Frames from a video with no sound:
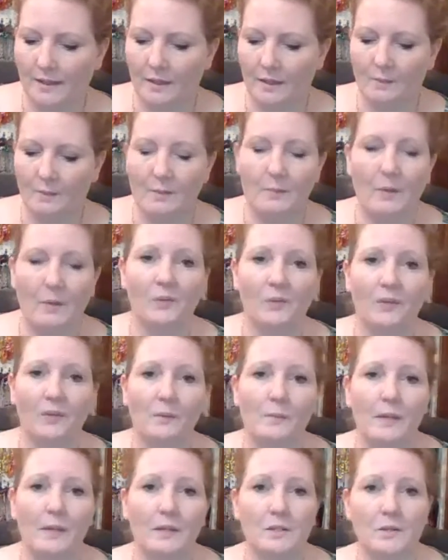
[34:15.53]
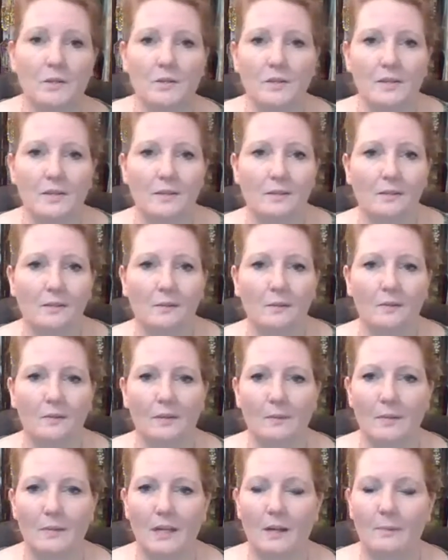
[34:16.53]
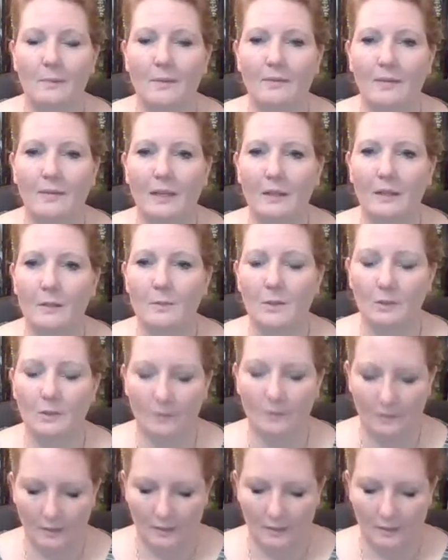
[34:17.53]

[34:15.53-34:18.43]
I'll be posting pictures as soon as they become available.